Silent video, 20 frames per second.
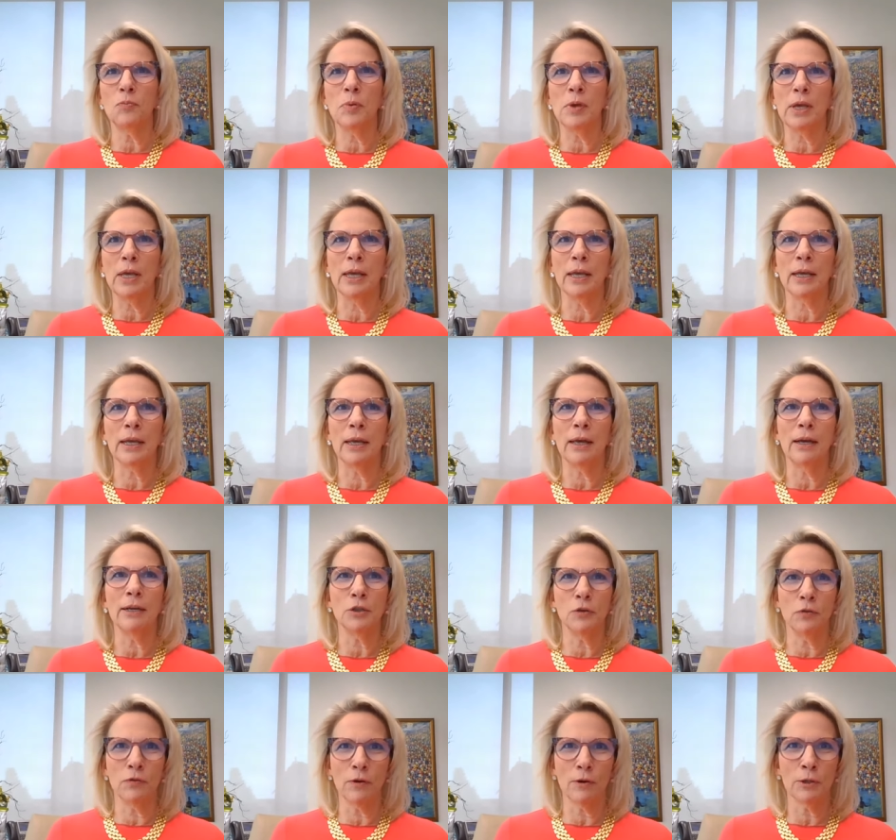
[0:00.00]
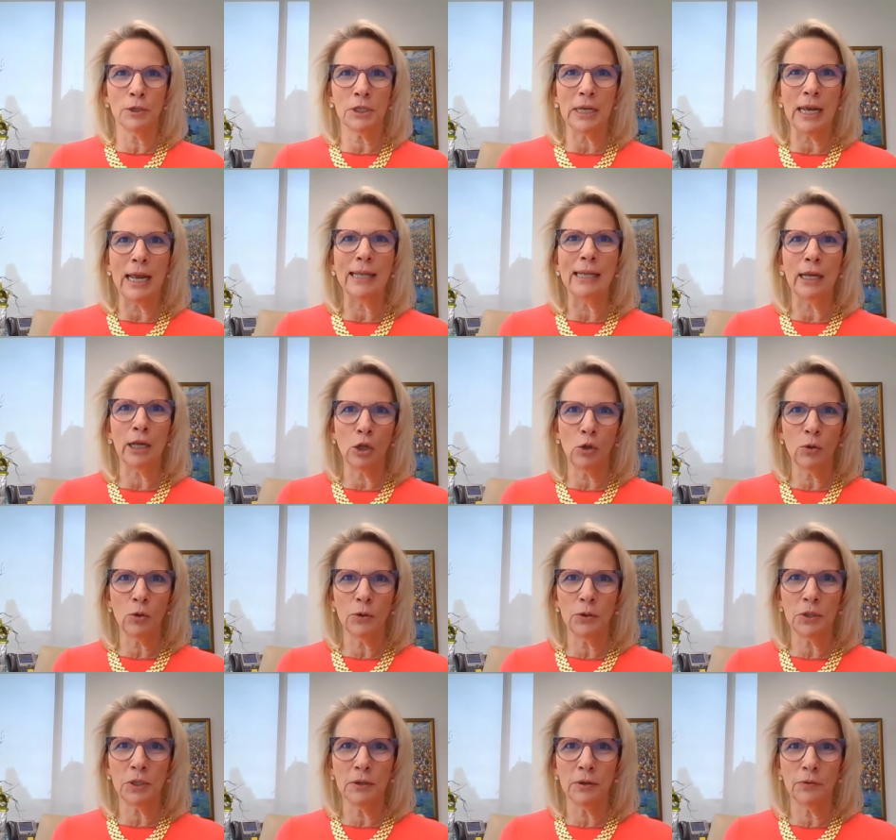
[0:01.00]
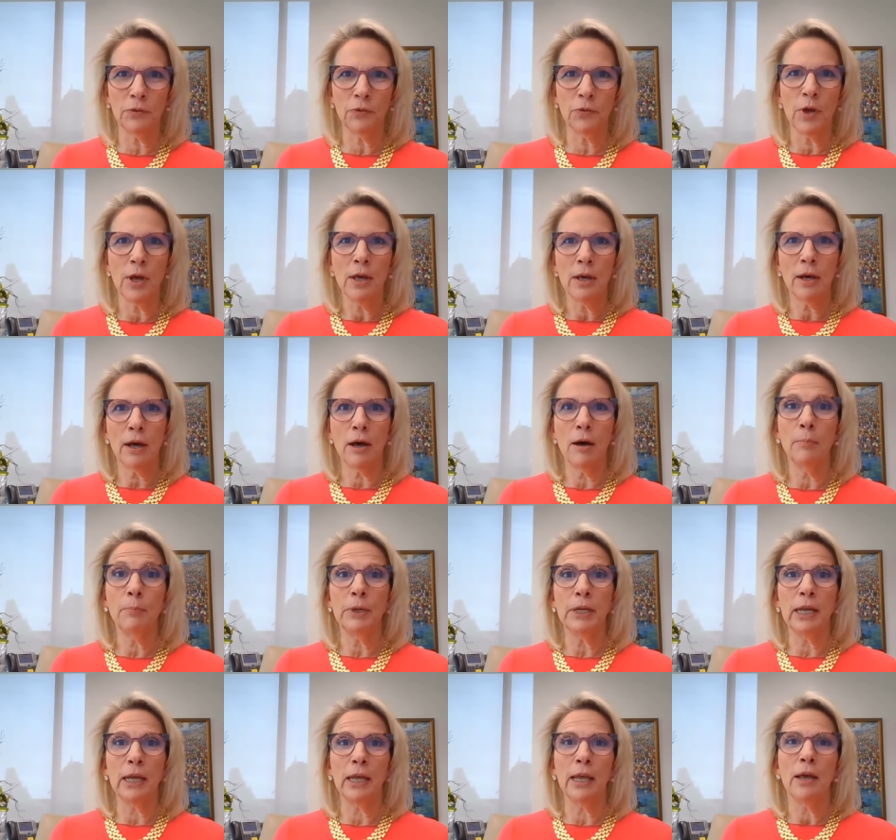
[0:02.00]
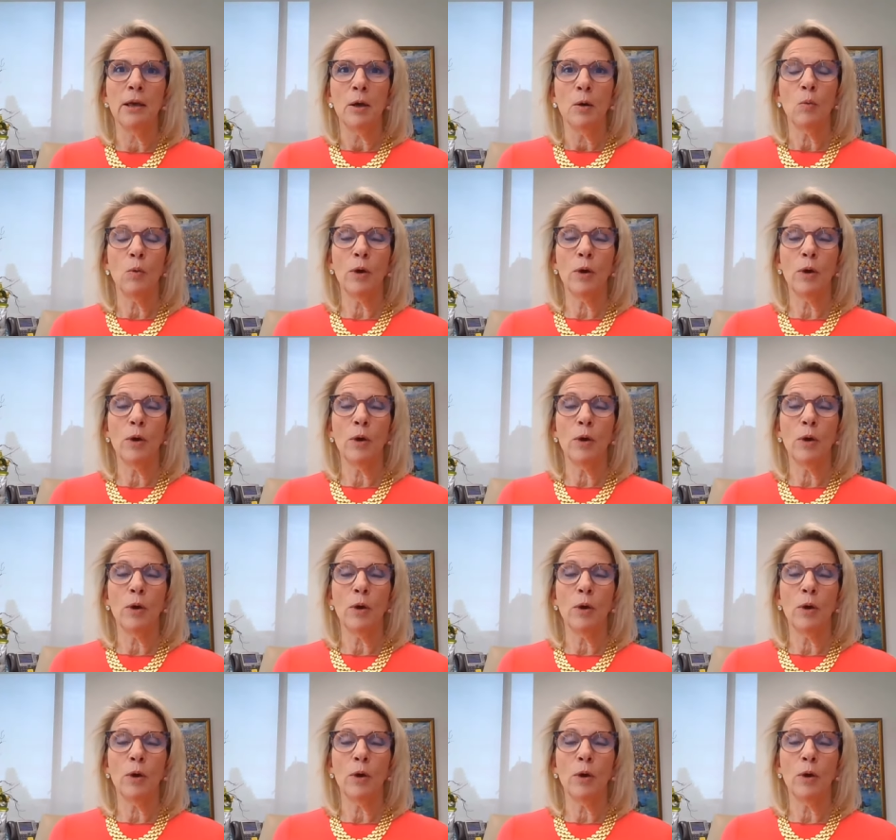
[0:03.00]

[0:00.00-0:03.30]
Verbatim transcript: being a diverse and inclusive company,